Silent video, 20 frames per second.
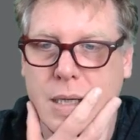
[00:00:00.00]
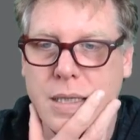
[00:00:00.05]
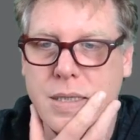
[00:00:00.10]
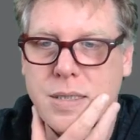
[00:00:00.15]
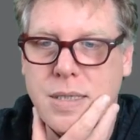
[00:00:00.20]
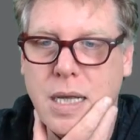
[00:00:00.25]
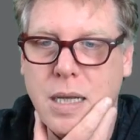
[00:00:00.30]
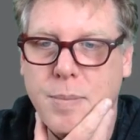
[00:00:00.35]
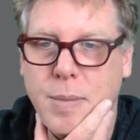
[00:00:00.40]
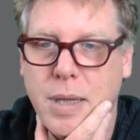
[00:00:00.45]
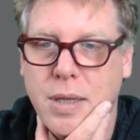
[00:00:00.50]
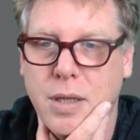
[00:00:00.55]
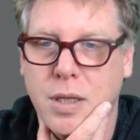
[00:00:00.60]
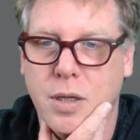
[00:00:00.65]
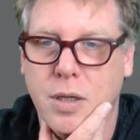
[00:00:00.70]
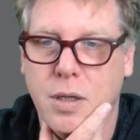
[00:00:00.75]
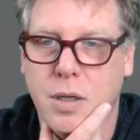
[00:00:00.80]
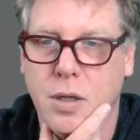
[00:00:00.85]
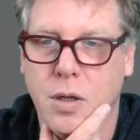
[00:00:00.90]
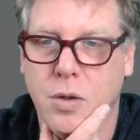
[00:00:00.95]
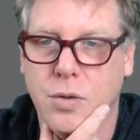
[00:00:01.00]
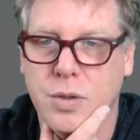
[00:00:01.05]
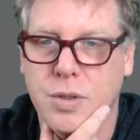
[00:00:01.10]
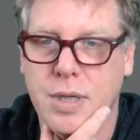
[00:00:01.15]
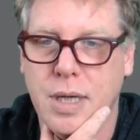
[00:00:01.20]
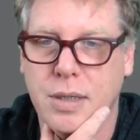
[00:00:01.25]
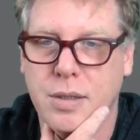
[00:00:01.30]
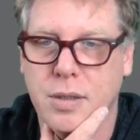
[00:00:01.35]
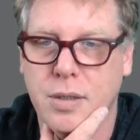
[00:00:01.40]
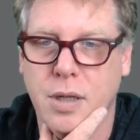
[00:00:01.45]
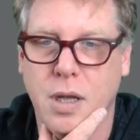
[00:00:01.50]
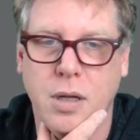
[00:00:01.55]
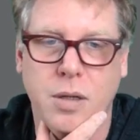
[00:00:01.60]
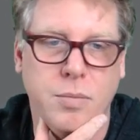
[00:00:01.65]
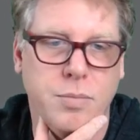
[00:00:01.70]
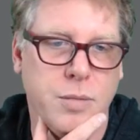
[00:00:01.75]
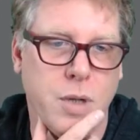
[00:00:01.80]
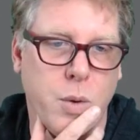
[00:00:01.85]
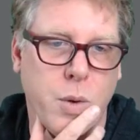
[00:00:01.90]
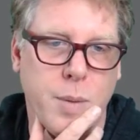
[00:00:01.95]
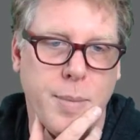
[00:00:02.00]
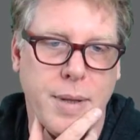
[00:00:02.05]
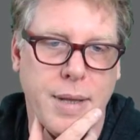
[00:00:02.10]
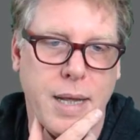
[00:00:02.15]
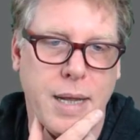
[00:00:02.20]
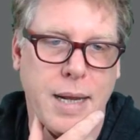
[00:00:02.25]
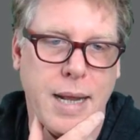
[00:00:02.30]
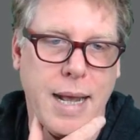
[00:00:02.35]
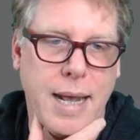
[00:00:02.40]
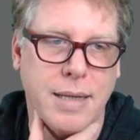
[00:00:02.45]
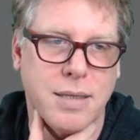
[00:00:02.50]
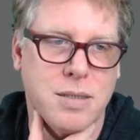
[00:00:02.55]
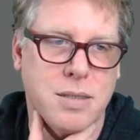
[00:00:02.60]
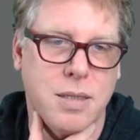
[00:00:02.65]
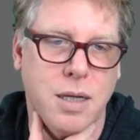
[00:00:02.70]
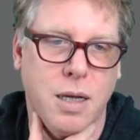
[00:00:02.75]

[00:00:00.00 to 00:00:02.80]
Segment the contact, no, don't worry about that, add